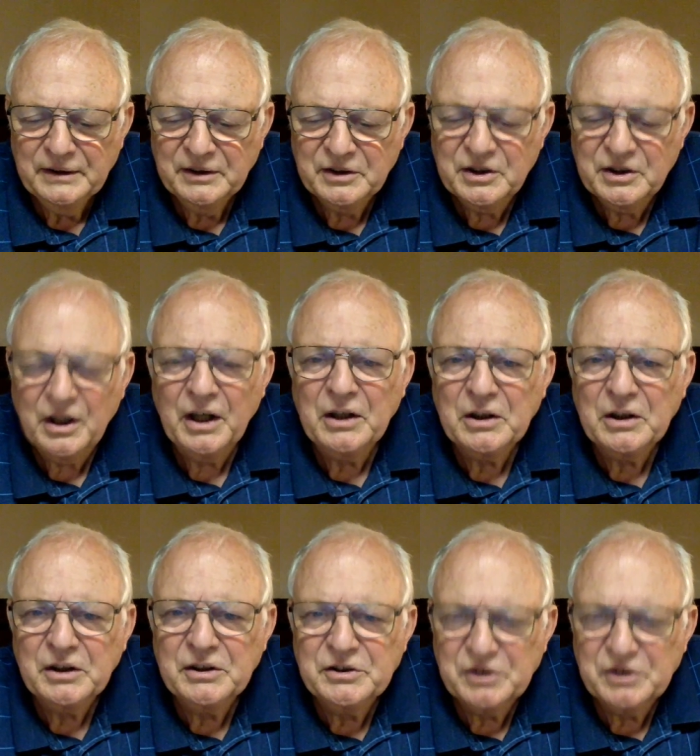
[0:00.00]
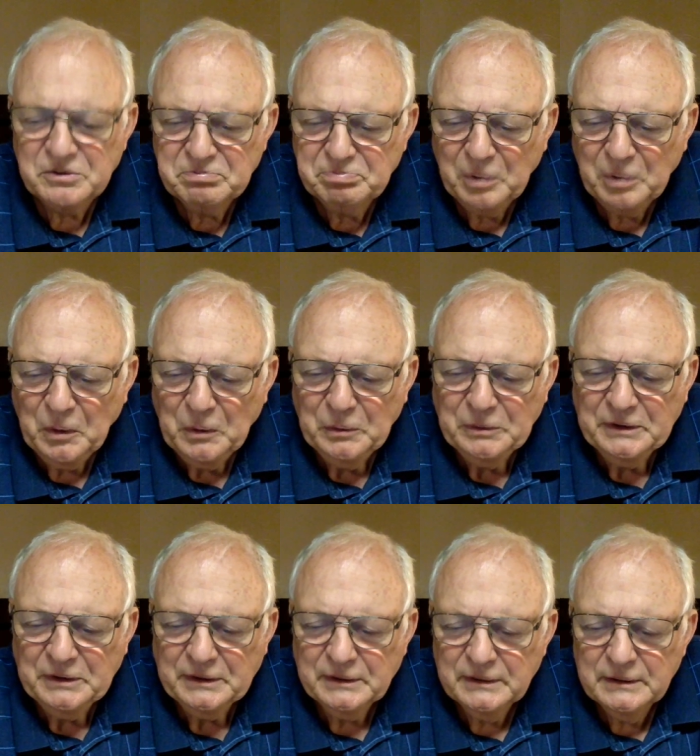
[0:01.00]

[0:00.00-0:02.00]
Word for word: and cartilage and bone.